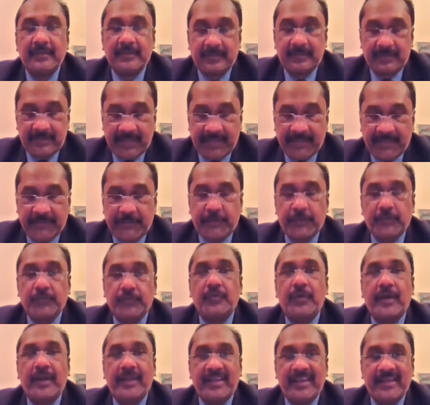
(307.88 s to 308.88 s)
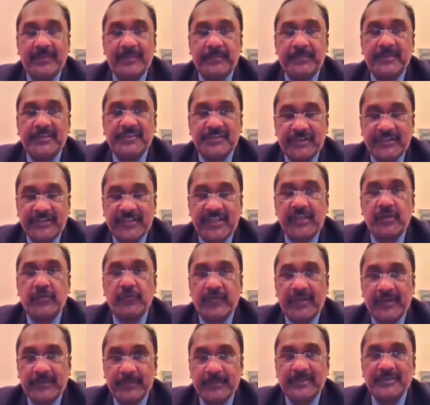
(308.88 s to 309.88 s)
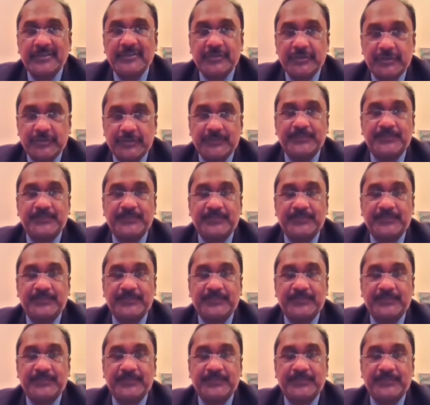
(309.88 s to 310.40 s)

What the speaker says: Thank you. Highly appreciate. Thank you very much.